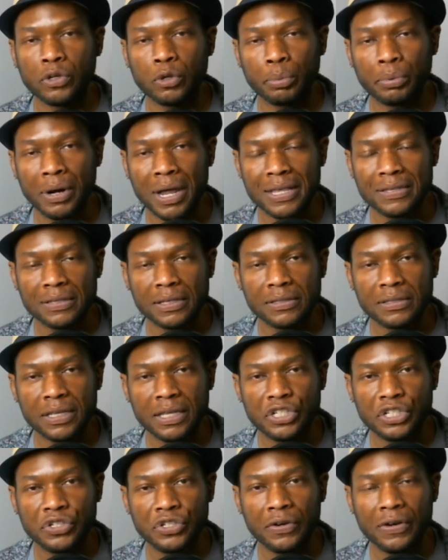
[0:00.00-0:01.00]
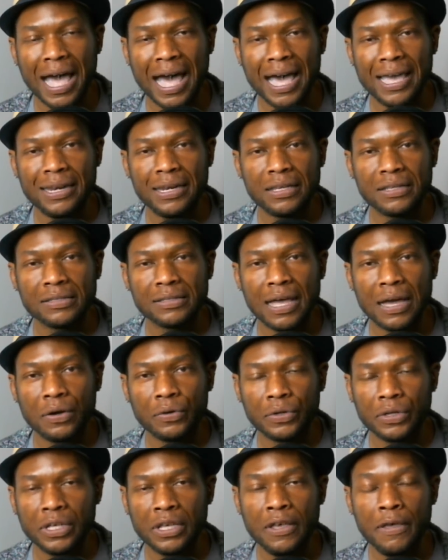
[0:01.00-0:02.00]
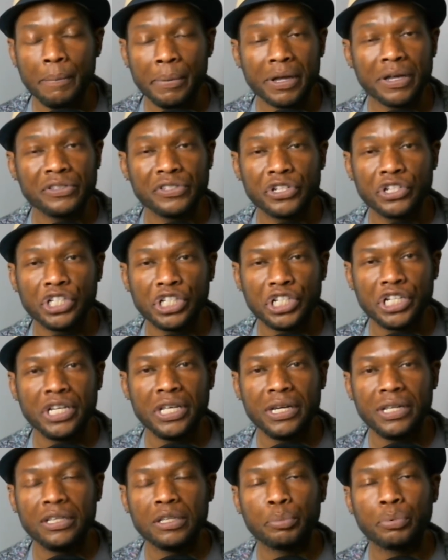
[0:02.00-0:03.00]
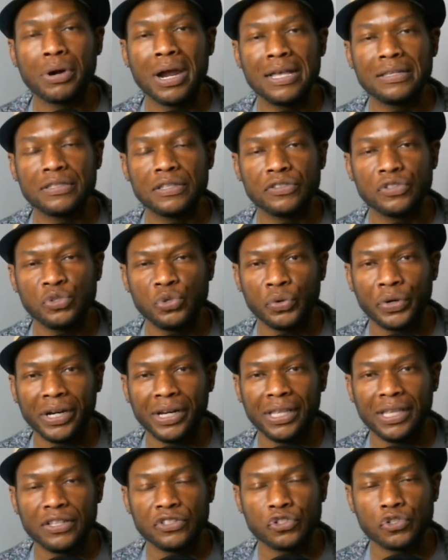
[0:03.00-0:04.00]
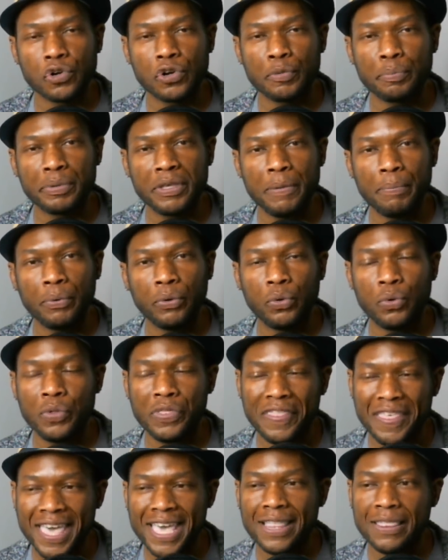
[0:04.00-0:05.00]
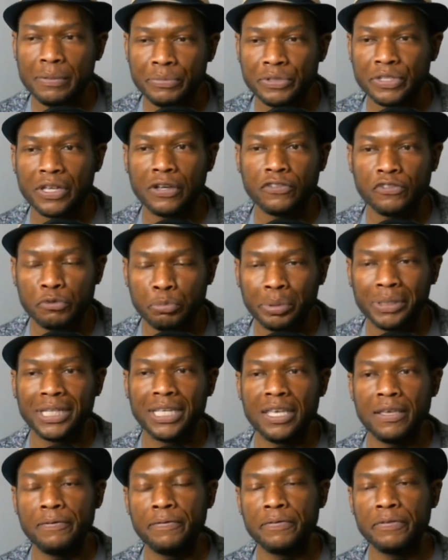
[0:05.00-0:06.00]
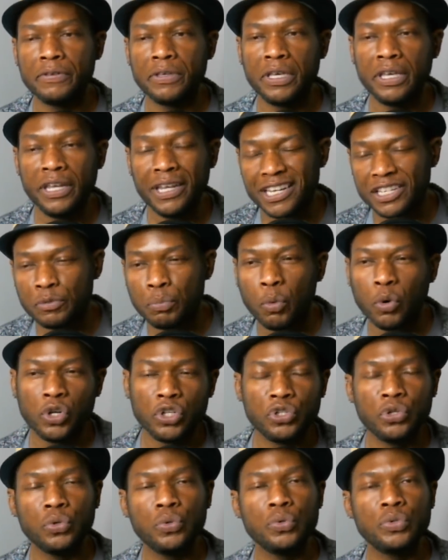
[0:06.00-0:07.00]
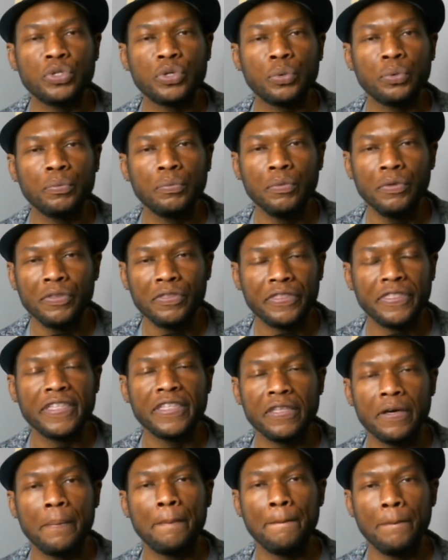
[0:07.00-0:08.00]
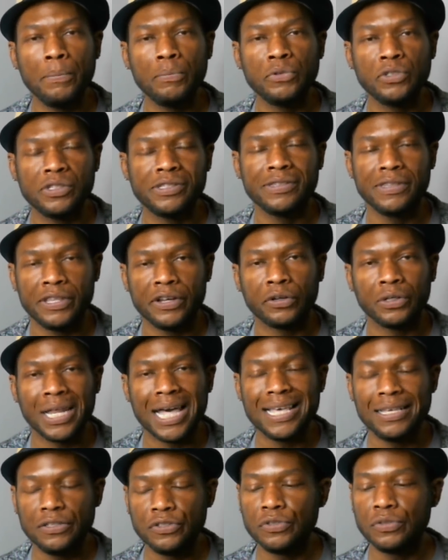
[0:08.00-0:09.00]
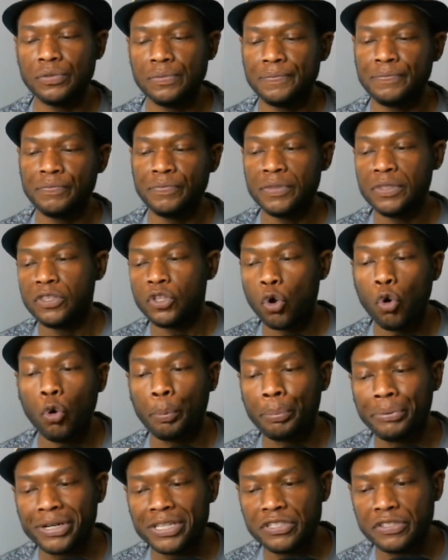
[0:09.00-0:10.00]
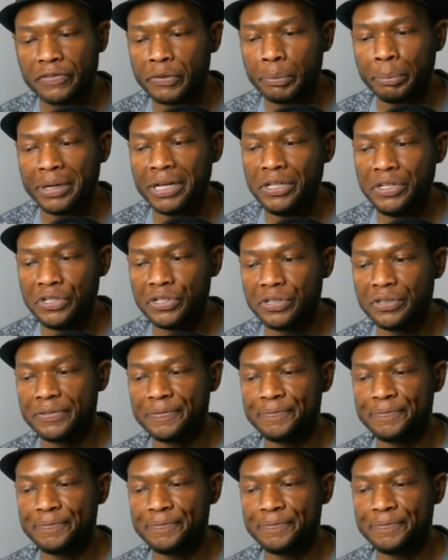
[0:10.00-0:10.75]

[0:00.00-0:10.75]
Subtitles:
process to get your ideas out because they're cheating the process in order to get certain people who they themselves believe is more tuned to them, their likes, the corporatists of the bunch,